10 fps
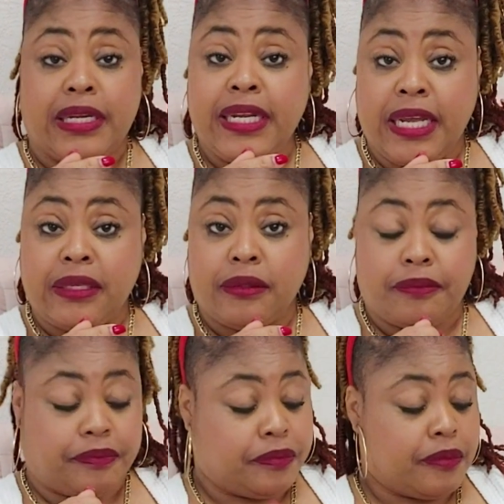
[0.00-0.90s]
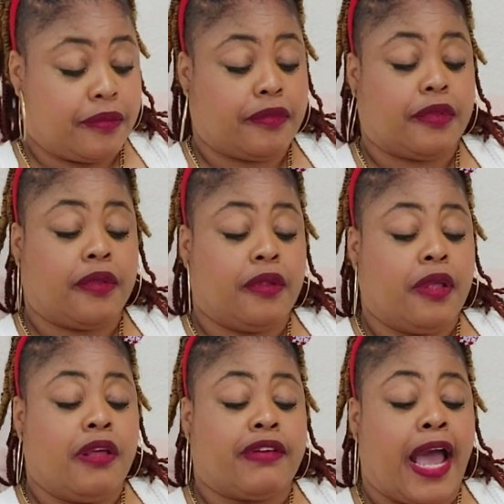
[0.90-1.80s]
a needle,
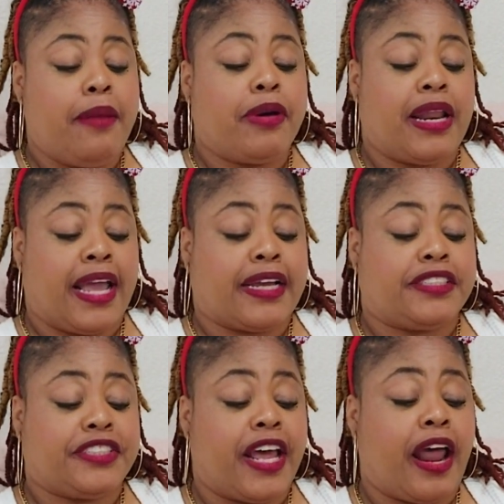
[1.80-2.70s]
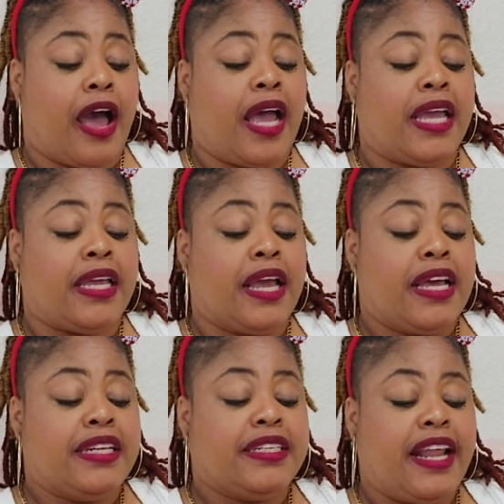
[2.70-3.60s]
right? But like I said, I
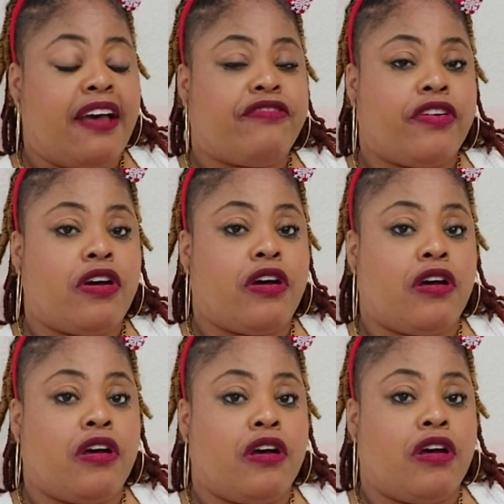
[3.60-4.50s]
never